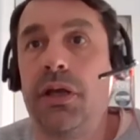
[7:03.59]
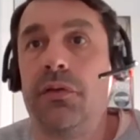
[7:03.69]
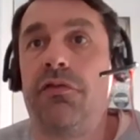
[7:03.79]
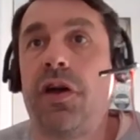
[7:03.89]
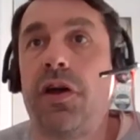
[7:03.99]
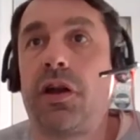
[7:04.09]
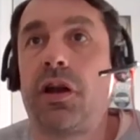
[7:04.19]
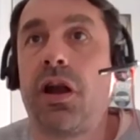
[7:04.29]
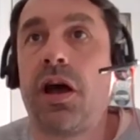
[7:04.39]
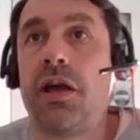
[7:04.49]

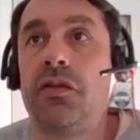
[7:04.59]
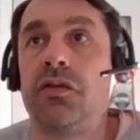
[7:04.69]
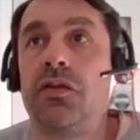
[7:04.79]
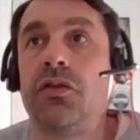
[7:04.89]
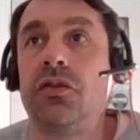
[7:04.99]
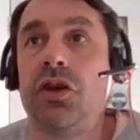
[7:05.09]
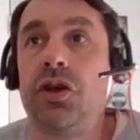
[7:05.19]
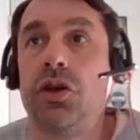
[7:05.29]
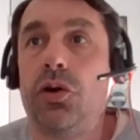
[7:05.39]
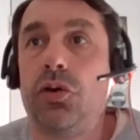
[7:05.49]
fertilizers,
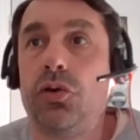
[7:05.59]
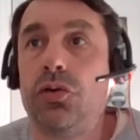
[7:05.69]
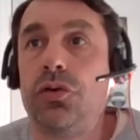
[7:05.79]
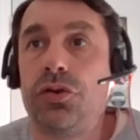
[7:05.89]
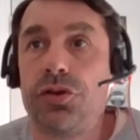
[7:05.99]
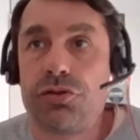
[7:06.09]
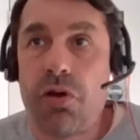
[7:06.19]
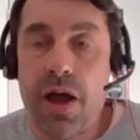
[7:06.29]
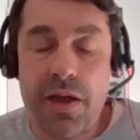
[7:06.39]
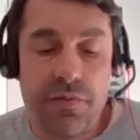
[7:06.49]
all to
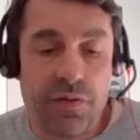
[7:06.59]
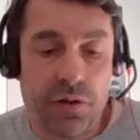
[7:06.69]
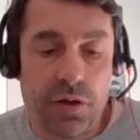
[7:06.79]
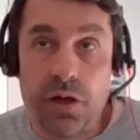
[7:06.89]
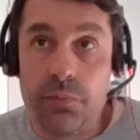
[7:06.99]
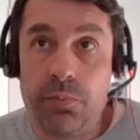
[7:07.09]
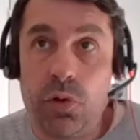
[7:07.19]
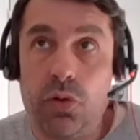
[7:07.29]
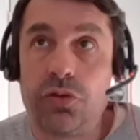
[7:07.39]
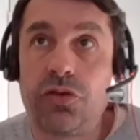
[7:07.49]
drive a
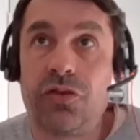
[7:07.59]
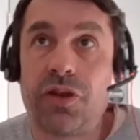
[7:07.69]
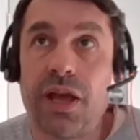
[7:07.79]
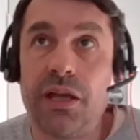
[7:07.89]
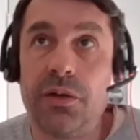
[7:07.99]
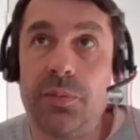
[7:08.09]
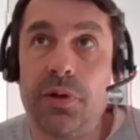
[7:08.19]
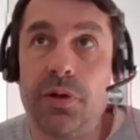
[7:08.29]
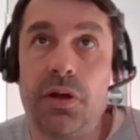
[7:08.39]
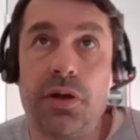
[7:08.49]
more
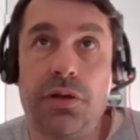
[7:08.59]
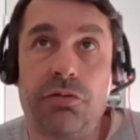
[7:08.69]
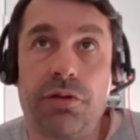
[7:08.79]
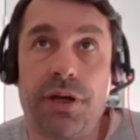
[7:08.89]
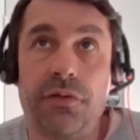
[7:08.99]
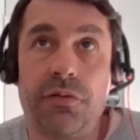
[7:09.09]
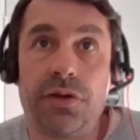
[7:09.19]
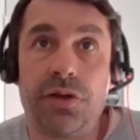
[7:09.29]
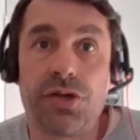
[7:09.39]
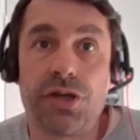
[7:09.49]
sustainable and greener
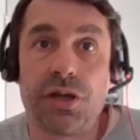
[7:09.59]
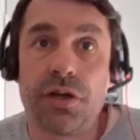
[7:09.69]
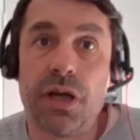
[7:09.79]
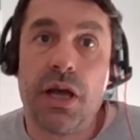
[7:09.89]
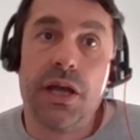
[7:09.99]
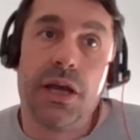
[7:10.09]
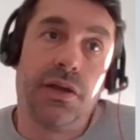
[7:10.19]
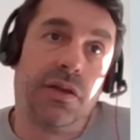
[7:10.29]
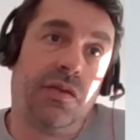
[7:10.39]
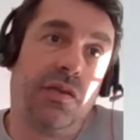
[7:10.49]
future. Now,
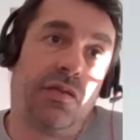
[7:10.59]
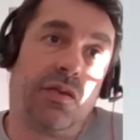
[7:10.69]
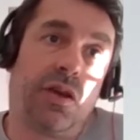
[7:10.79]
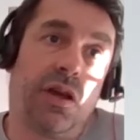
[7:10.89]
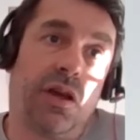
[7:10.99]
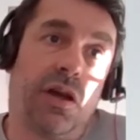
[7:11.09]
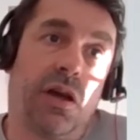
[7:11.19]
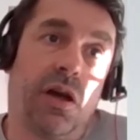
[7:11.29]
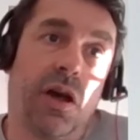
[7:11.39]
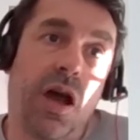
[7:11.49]
this is
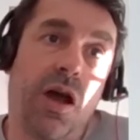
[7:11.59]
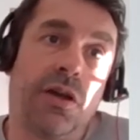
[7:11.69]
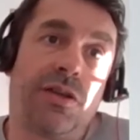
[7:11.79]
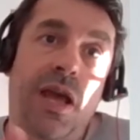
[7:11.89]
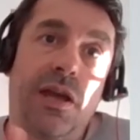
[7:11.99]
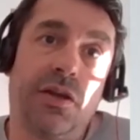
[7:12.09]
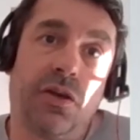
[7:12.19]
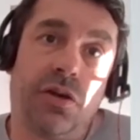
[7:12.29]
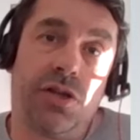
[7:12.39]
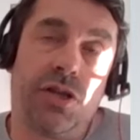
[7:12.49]
a
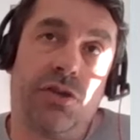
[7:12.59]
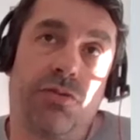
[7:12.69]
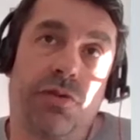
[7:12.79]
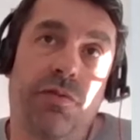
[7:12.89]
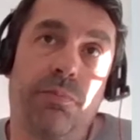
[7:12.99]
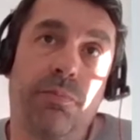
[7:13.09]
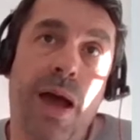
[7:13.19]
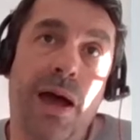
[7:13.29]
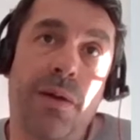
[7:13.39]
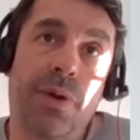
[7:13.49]
technology-driven
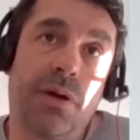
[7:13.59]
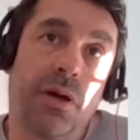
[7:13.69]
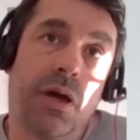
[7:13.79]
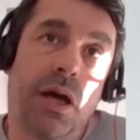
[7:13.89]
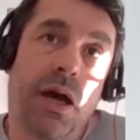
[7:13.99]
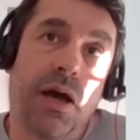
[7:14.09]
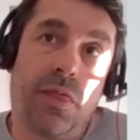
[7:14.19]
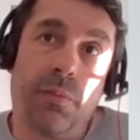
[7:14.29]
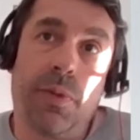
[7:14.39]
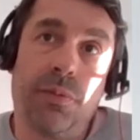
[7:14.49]
map at
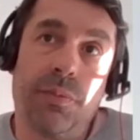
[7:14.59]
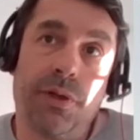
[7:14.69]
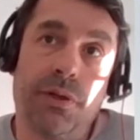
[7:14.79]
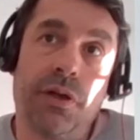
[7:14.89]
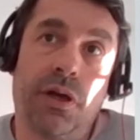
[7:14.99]
the moment.